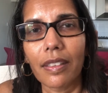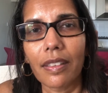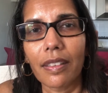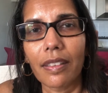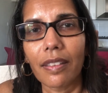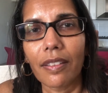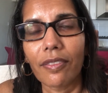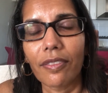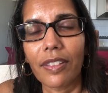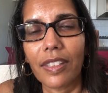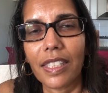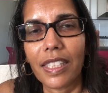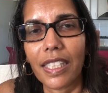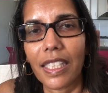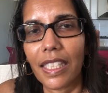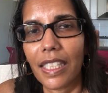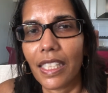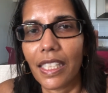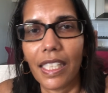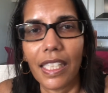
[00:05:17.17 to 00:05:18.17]

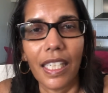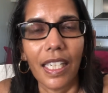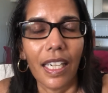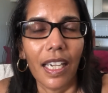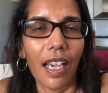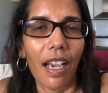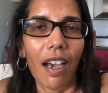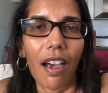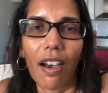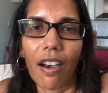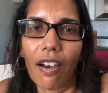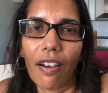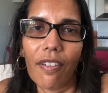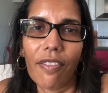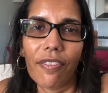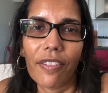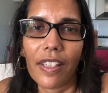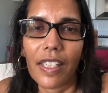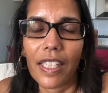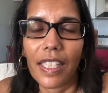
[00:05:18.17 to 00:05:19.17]
obviously are
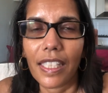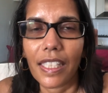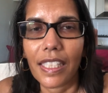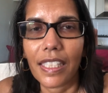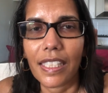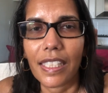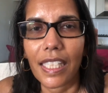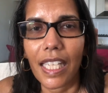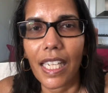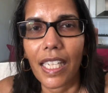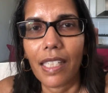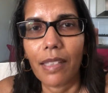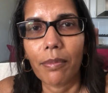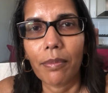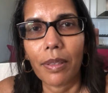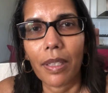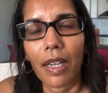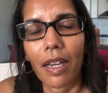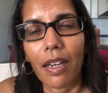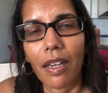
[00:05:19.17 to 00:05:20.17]
feeling the same,
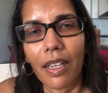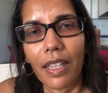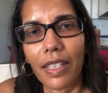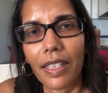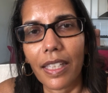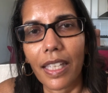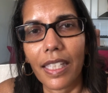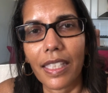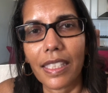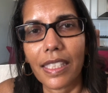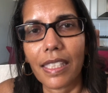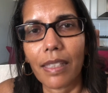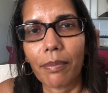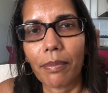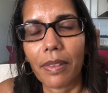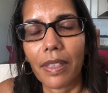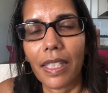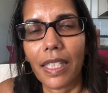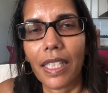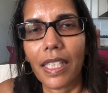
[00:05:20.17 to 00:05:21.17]
but that's
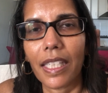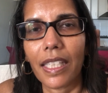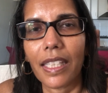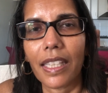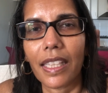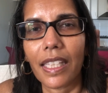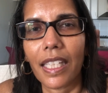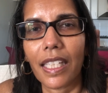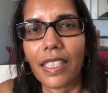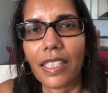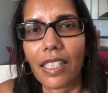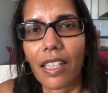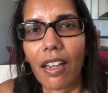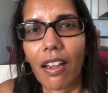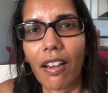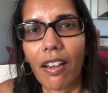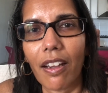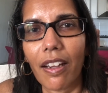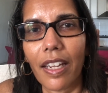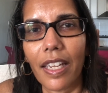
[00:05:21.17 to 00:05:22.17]
something that
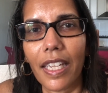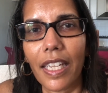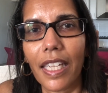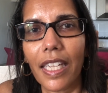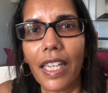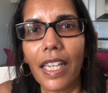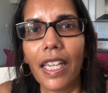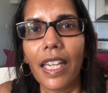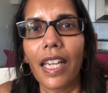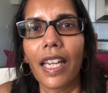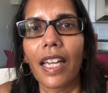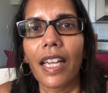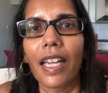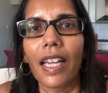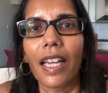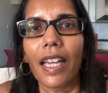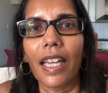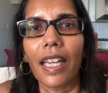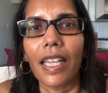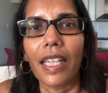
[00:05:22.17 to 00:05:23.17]
I
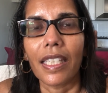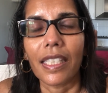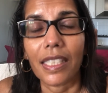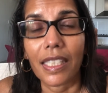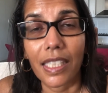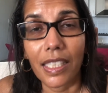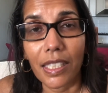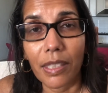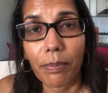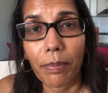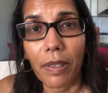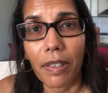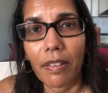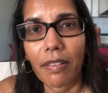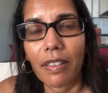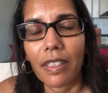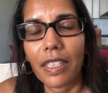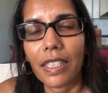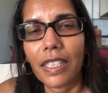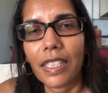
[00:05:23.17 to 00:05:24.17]

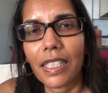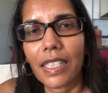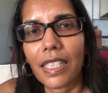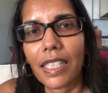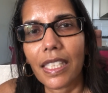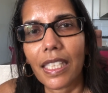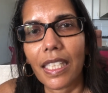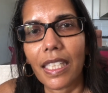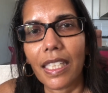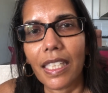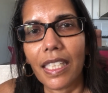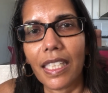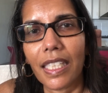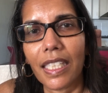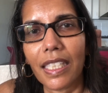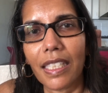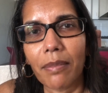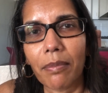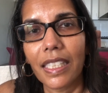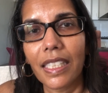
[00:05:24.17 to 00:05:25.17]
experience
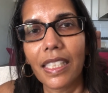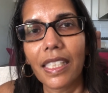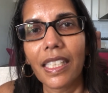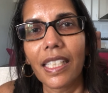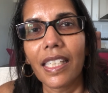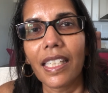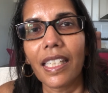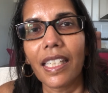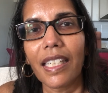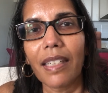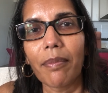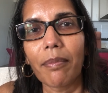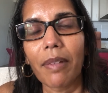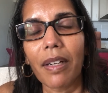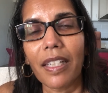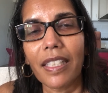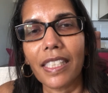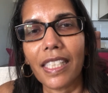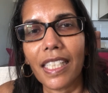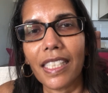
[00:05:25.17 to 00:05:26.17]
in my
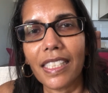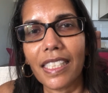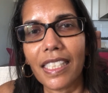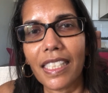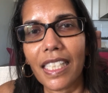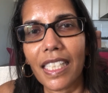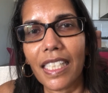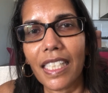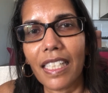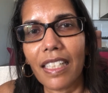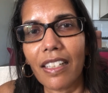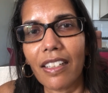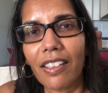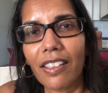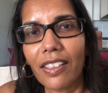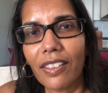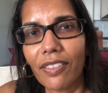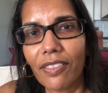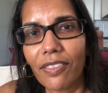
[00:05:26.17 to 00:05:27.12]
day-to-day life.